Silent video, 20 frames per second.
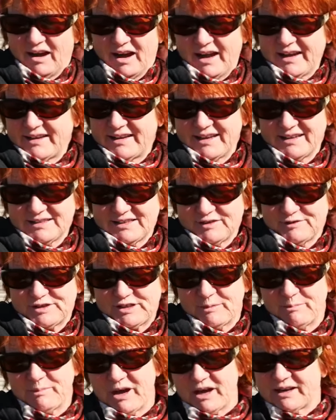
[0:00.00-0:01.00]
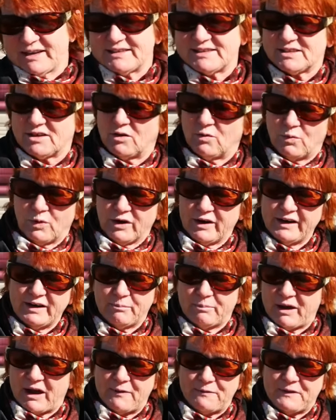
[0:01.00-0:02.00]
I guess if somebody's so worried
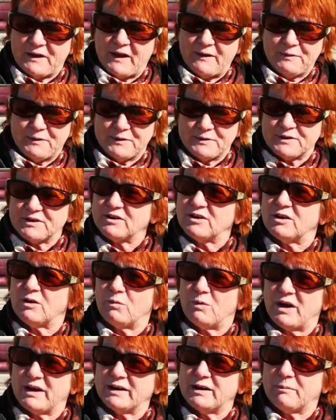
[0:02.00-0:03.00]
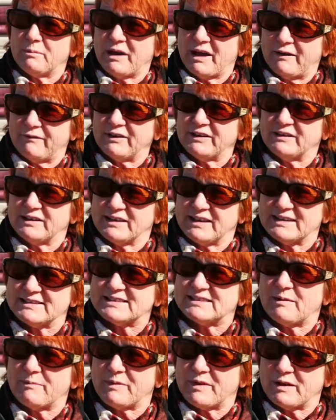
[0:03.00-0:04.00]
about that, then they're going to wind up having to get
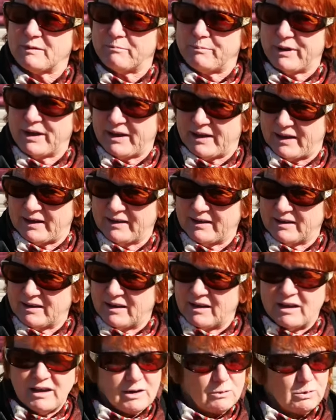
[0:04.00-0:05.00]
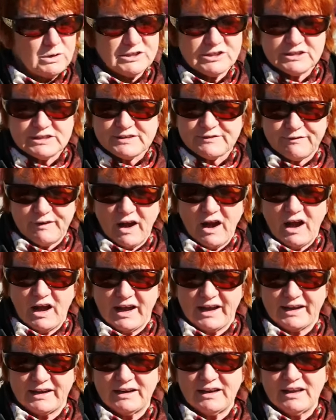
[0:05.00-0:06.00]
something big. Which is
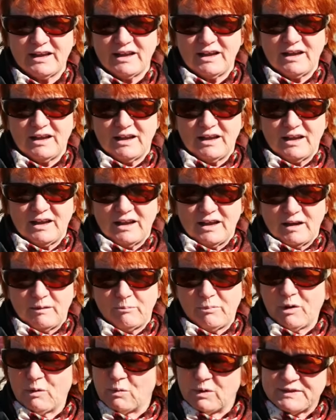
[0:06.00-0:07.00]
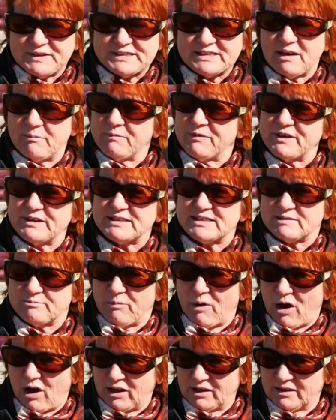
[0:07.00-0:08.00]
fine, but with something
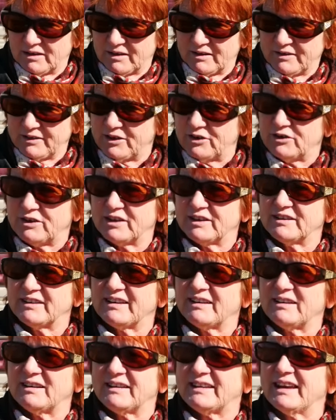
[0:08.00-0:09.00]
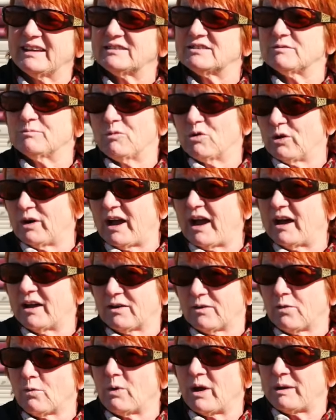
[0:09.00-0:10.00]
smaller, you can get to more
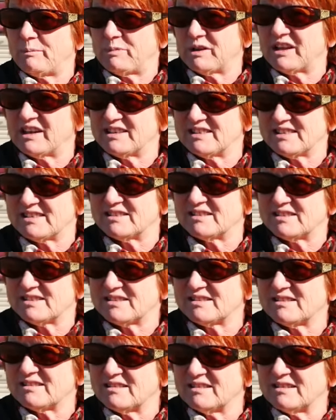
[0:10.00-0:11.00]
out-of-the-way places.